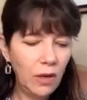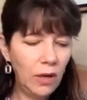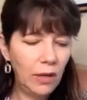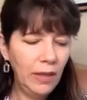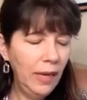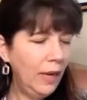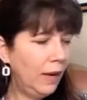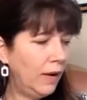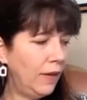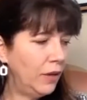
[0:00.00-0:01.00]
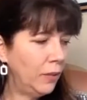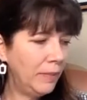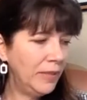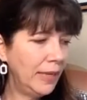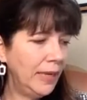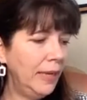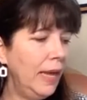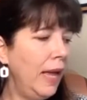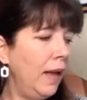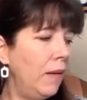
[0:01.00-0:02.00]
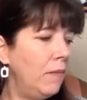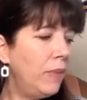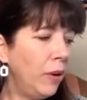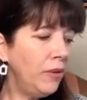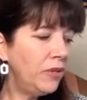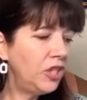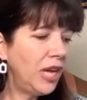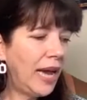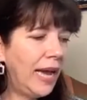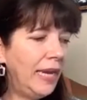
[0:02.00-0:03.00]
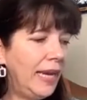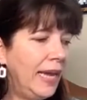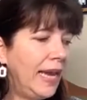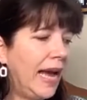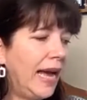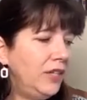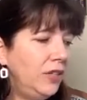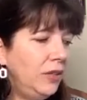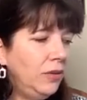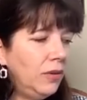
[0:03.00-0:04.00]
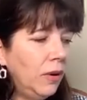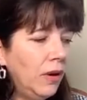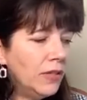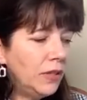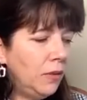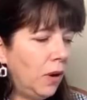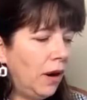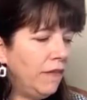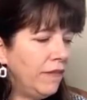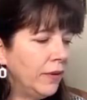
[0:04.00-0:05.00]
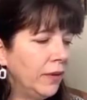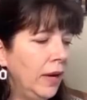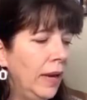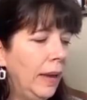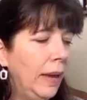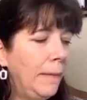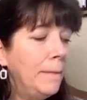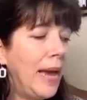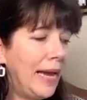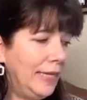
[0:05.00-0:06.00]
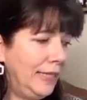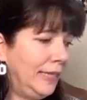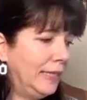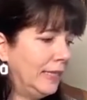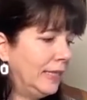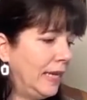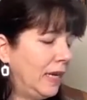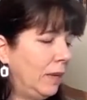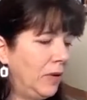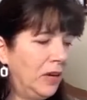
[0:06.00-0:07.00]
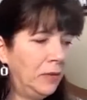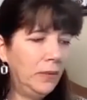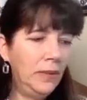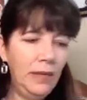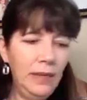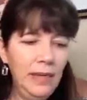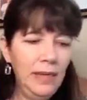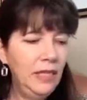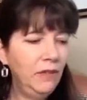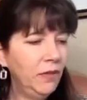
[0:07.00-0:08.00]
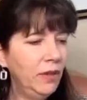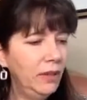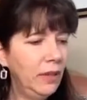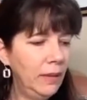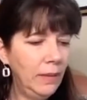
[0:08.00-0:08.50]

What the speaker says: called on their website. Both CHADD and Additude also offer magazines. They come out in different